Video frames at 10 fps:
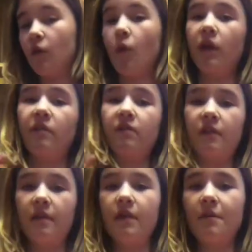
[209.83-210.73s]
You want to
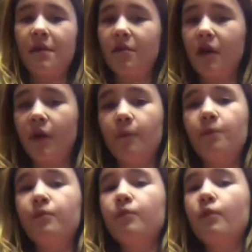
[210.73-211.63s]
set them in there
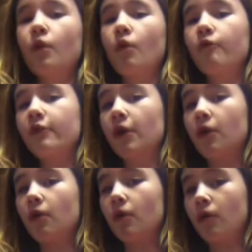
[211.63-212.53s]
for
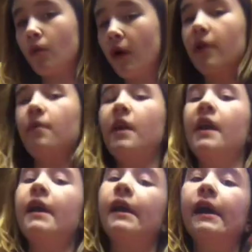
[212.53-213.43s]
1 minute
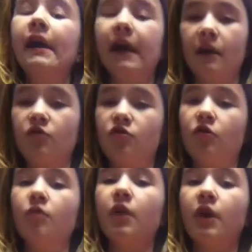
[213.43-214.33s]
each. You
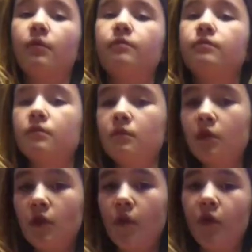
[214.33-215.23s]
don't want to
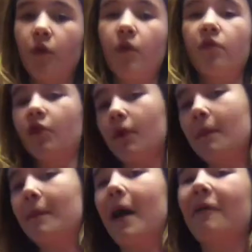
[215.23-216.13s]
overdo it. So I'll
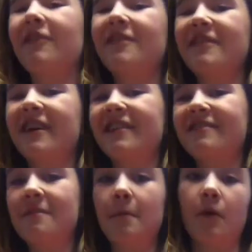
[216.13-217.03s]
be back when these are done.
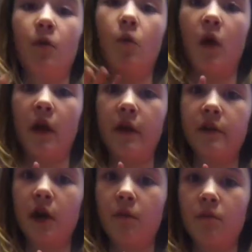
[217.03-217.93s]
Remember, 1 at a
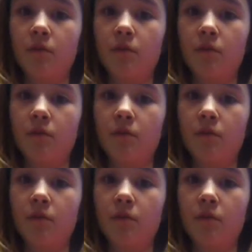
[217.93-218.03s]
time.